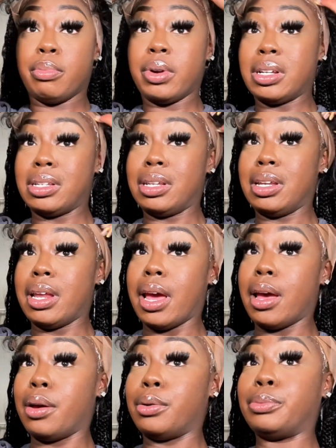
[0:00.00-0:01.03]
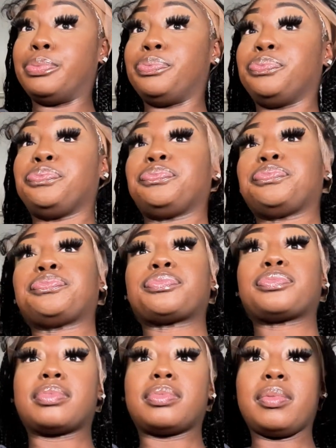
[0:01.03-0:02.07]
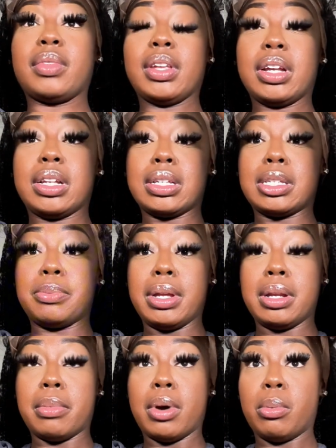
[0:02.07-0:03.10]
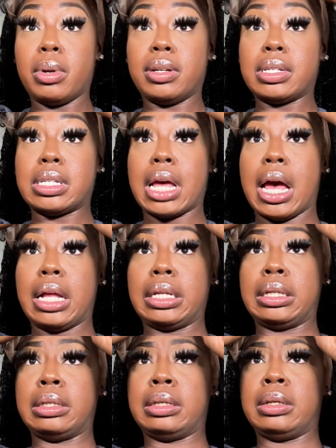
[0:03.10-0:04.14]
press it down. Just be the moment of silence.